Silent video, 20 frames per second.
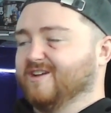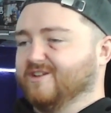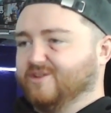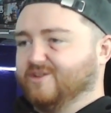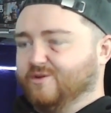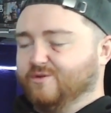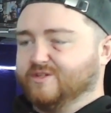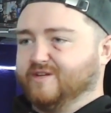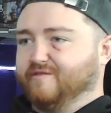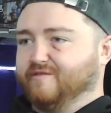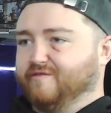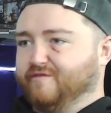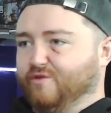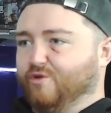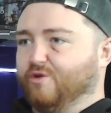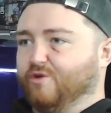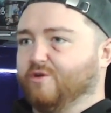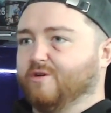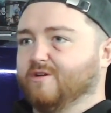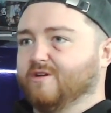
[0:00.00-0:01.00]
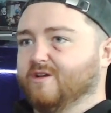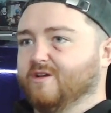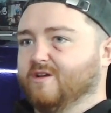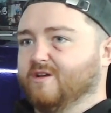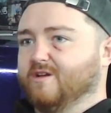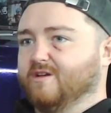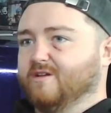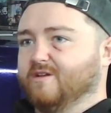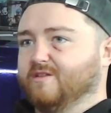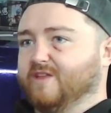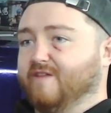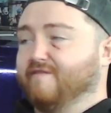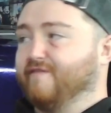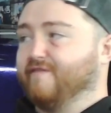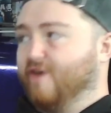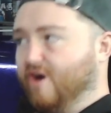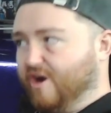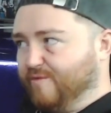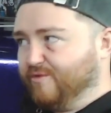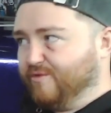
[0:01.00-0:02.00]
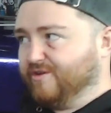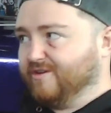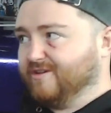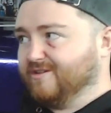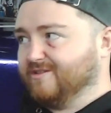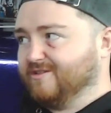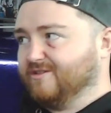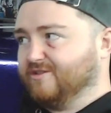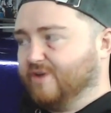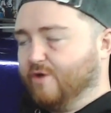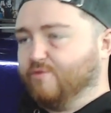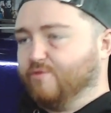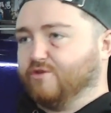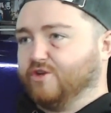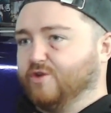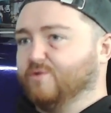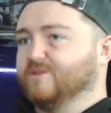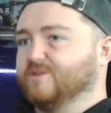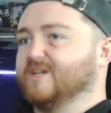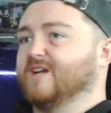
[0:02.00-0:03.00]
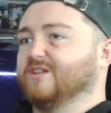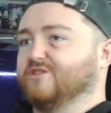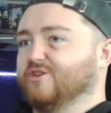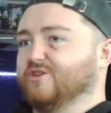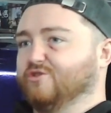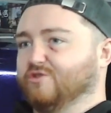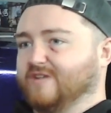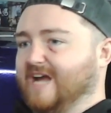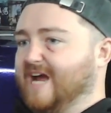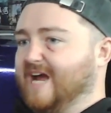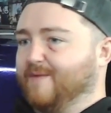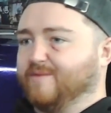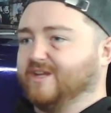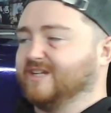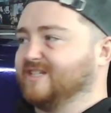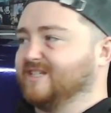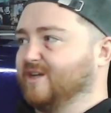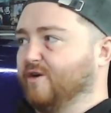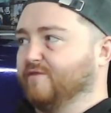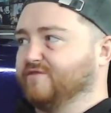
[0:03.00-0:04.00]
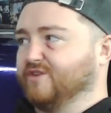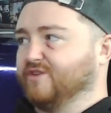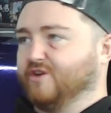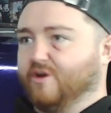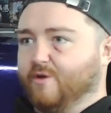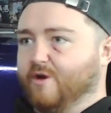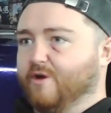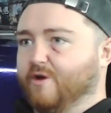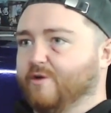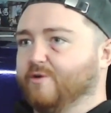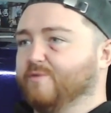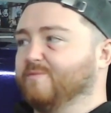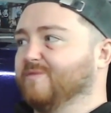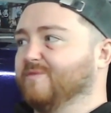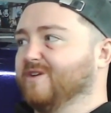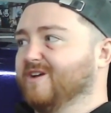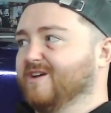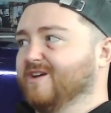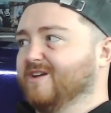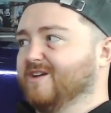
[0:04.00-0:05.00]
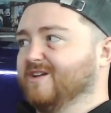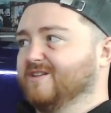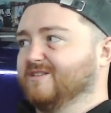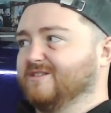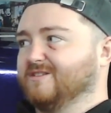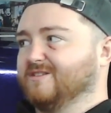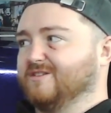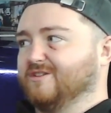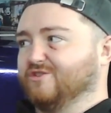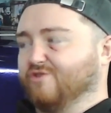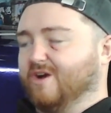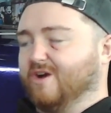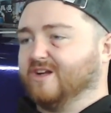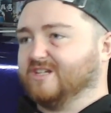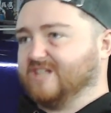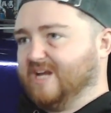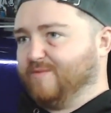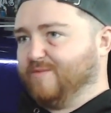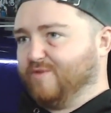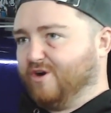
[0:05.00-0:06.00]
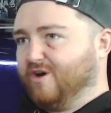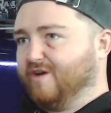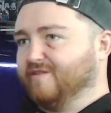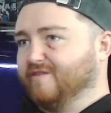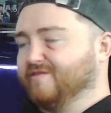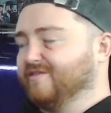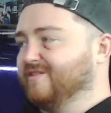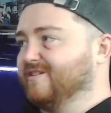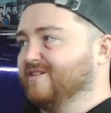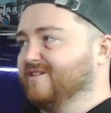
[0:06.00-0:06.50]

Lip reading: Use it for the environment. Don't use it to just hammer yourself to go home to try and sleep it off.